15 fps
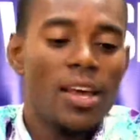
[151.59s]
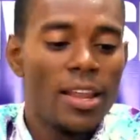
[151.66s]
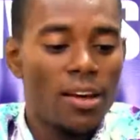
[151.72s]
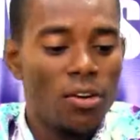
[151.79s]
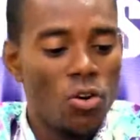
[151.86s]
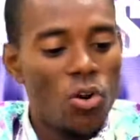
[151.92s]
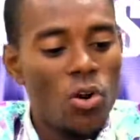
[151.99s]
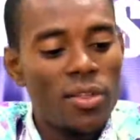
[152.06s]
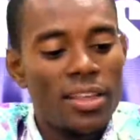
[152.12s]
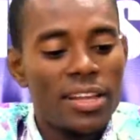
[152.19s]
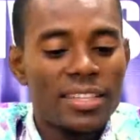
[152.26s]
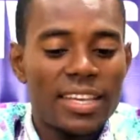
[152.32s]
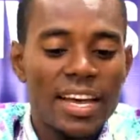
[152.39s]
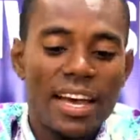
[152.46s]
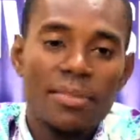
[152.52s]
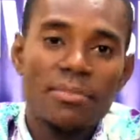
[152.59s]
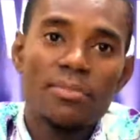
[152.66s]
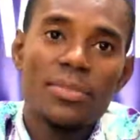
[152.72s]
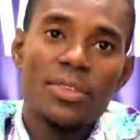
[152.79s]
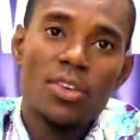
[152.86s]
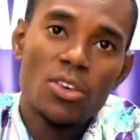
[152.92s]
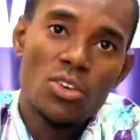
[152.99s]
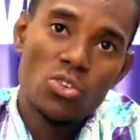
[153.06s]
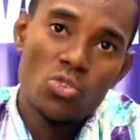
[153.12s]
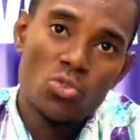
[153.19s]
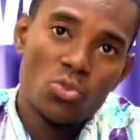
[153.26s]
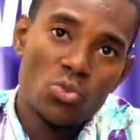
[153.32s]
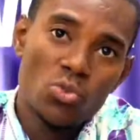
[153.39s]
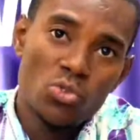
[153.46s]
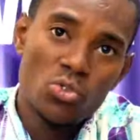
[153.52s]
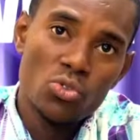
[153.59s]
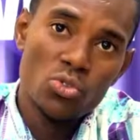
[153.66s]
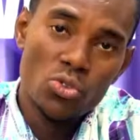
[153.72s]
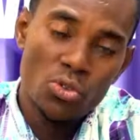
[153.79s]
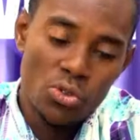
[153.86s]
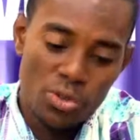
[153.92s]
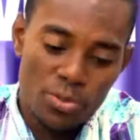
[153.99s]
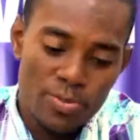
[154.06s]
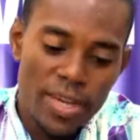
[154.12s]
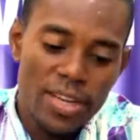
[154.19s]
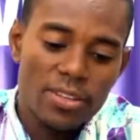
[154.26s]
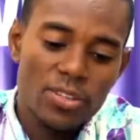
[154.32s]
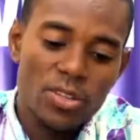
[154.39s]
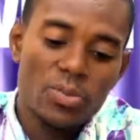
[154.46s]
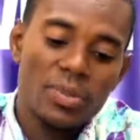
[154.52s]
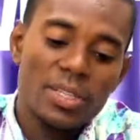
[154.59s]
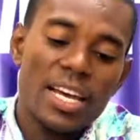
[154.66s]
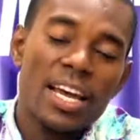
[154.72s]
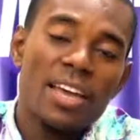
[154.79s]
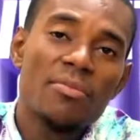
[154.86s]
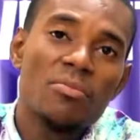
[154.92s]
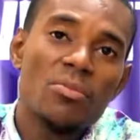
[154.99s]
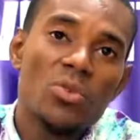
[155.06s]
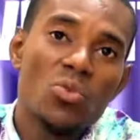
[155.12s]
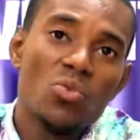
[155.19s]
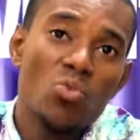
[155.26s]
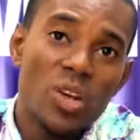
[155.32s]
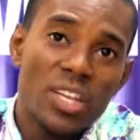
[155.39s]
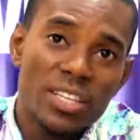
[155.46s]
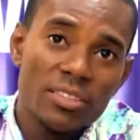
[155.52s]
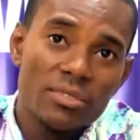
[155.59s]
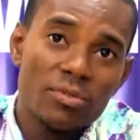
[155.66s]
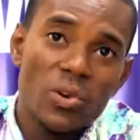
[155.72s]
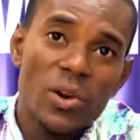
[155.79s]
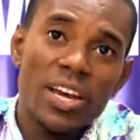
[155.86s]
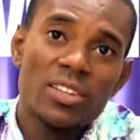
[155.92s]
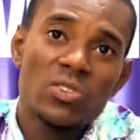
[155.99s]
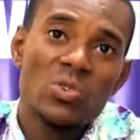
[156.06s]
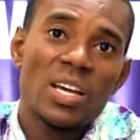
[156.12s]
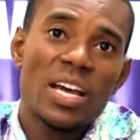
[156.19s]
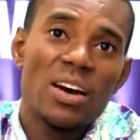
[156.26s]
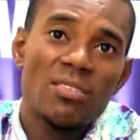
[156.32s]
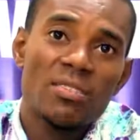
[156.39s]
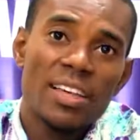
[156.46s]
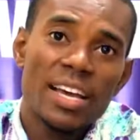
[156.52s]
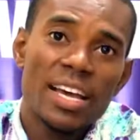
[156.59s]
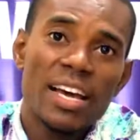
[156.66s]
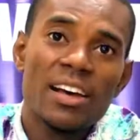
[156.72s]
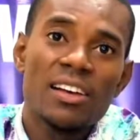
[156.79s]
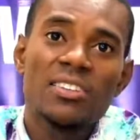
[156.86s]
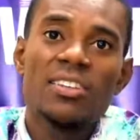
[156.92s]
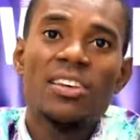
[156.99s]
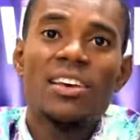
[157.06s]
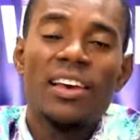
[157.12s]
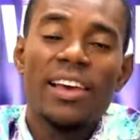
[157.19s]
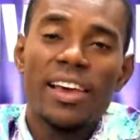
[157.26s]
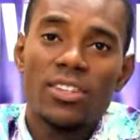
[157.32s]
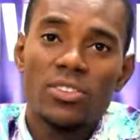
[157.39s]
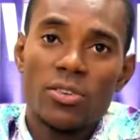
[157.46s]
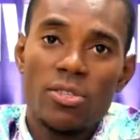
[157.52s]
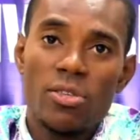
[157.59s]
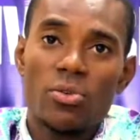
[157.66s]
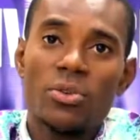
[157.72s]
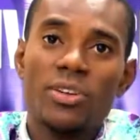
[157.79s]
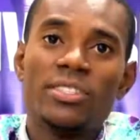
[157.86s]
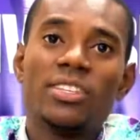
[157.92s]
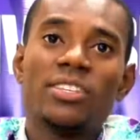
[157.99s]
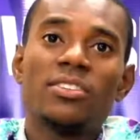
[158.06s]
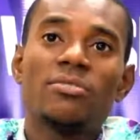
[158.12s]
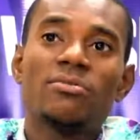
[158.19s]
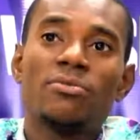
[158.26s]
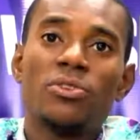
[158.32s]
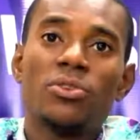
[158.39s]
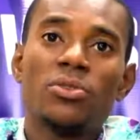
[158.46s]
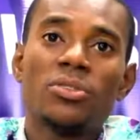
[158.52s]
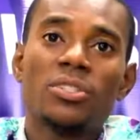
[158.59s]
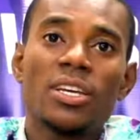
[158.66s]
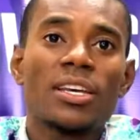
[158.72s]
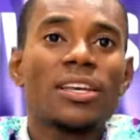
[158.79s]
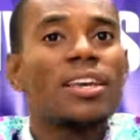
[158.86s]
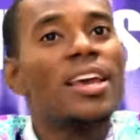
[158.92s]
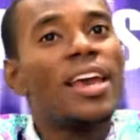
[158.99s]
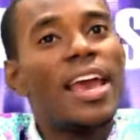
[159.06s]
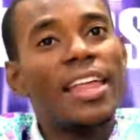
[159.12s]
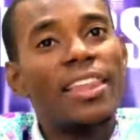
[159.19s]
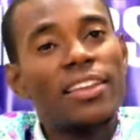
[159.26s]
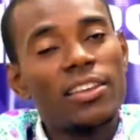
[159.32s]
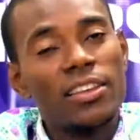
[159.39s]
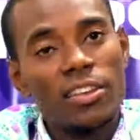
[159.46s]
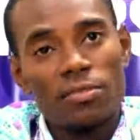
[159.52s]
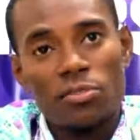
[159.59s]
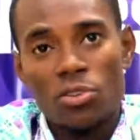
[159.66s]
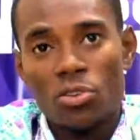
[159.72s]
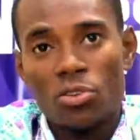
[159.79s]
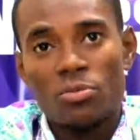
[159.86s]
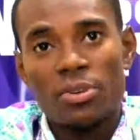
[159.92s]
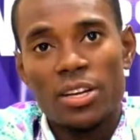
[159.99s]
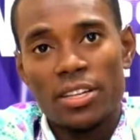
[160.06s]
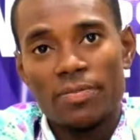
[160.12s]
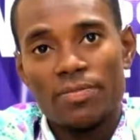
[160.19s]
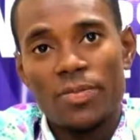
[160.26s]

Now all that time you spend some time waiting for her to count the cash, get authorization for your check, and then give you your money.